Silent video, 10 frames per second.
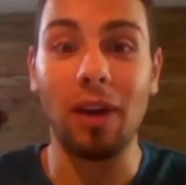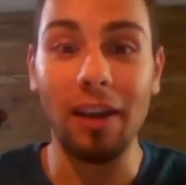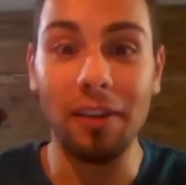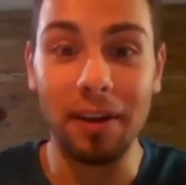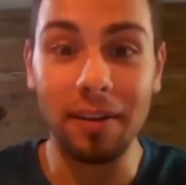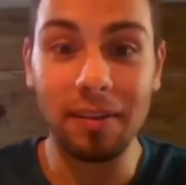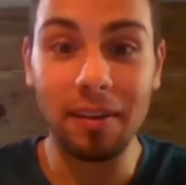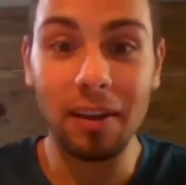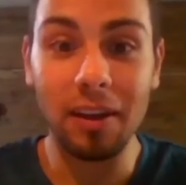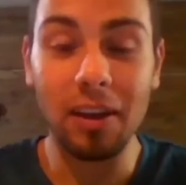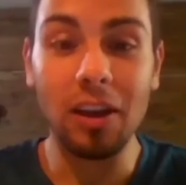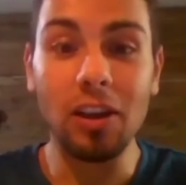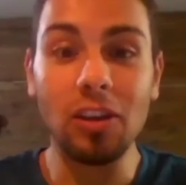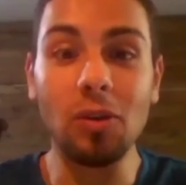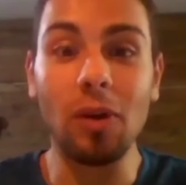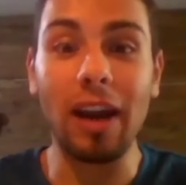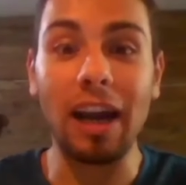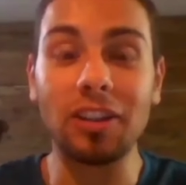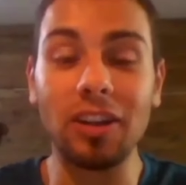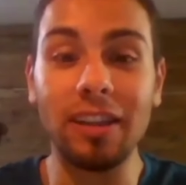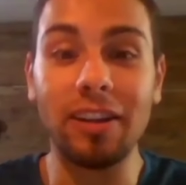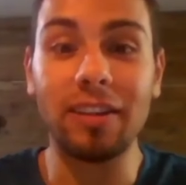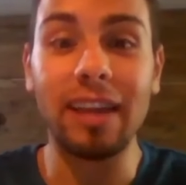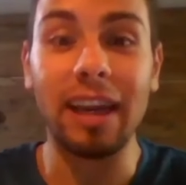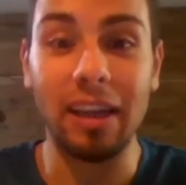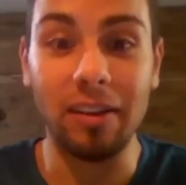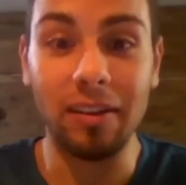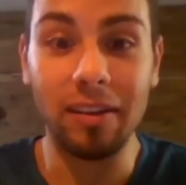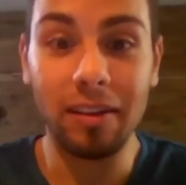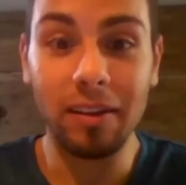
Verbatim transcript: others you are actually their second